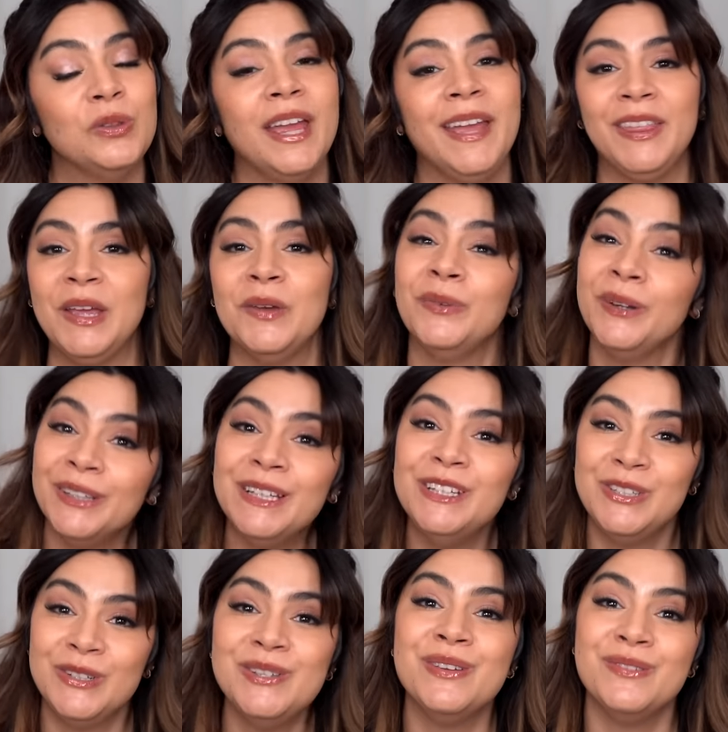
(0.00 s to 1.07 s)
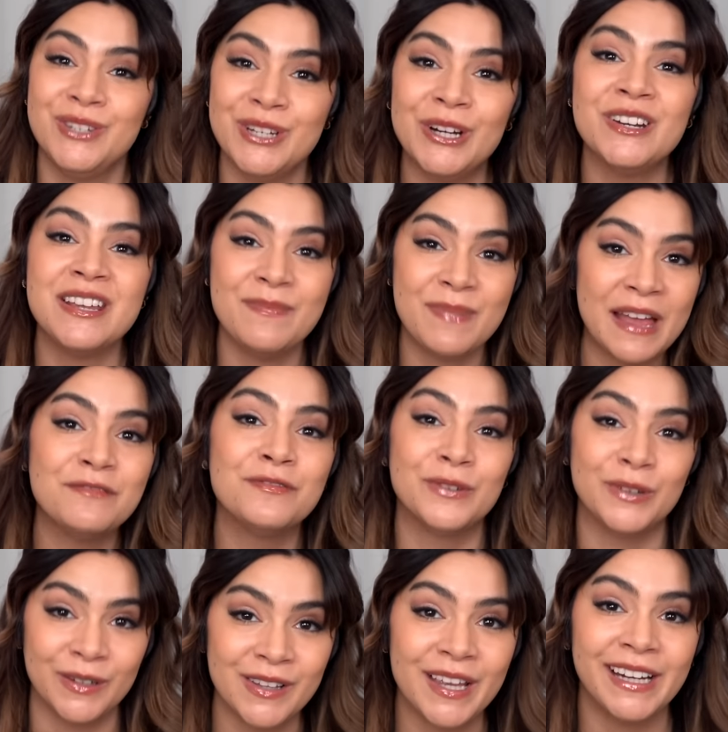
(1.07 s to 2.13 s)
Like they really do you dirty by
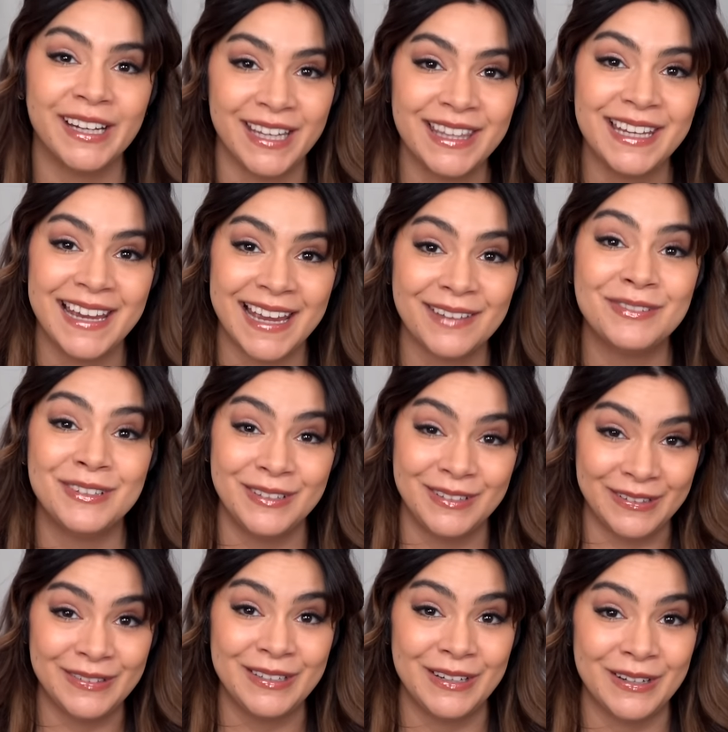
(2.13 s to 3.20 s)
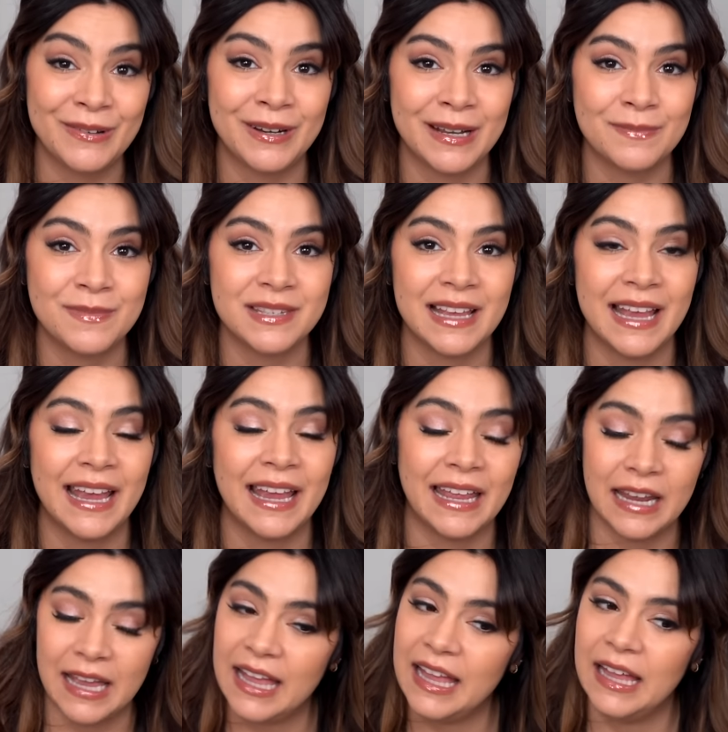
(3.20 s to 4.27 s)
4 o'clock in the afternoon. You know what I'm saying?
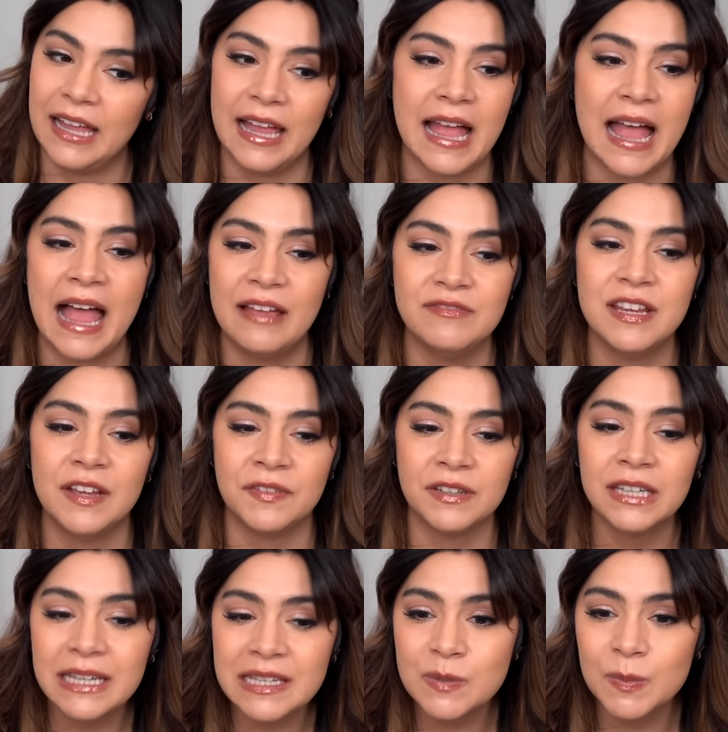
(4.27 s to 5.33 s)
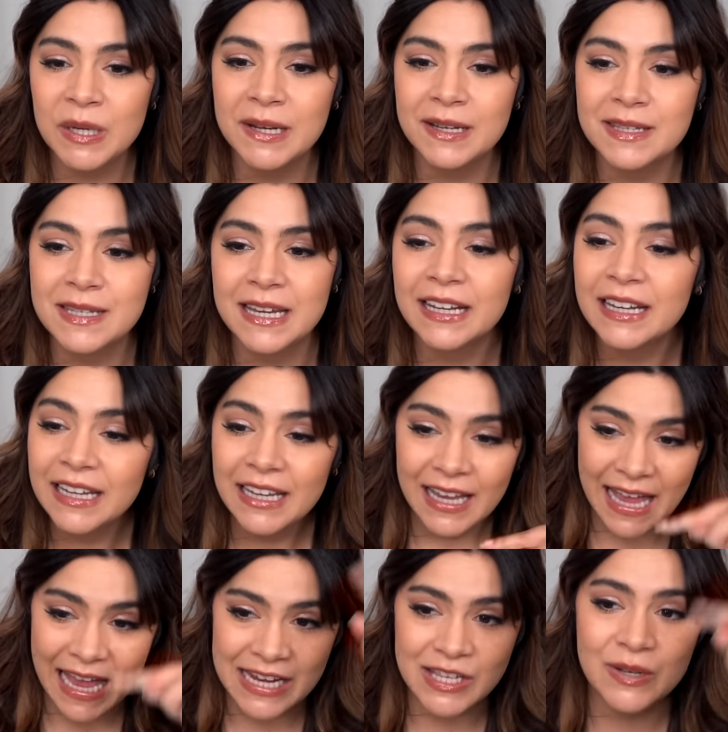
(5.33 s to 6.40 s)
And I've definitely experienced it.
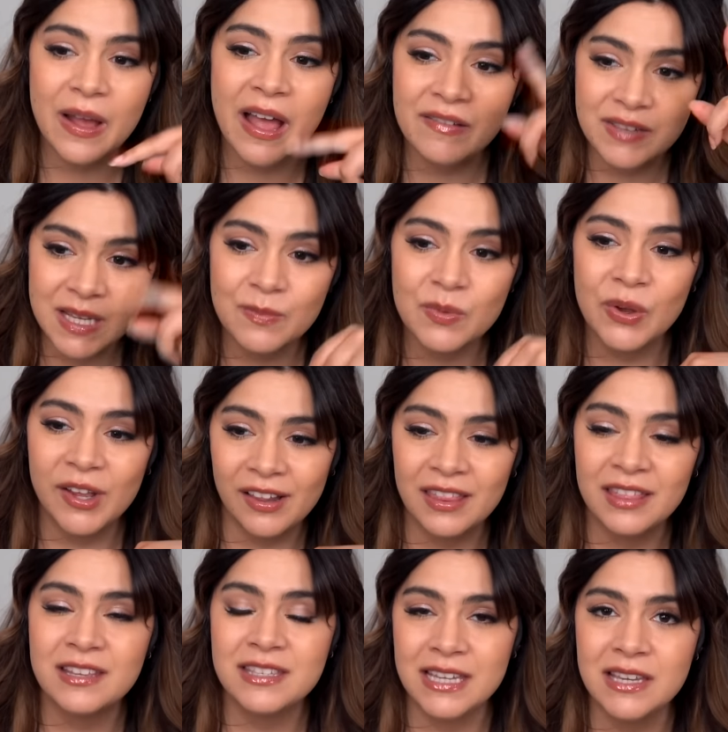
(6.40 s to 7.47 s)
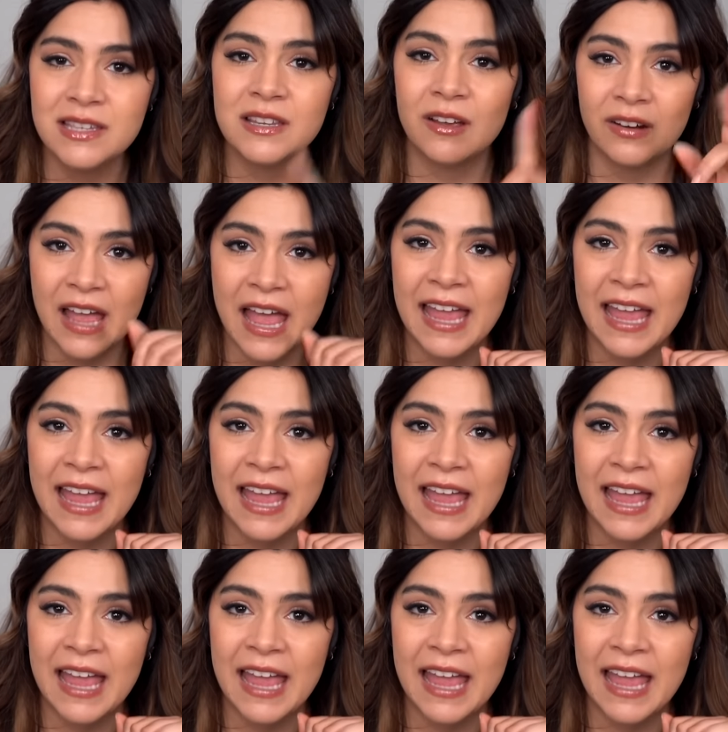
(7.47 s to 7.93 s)
I do have some oil in the T-zone.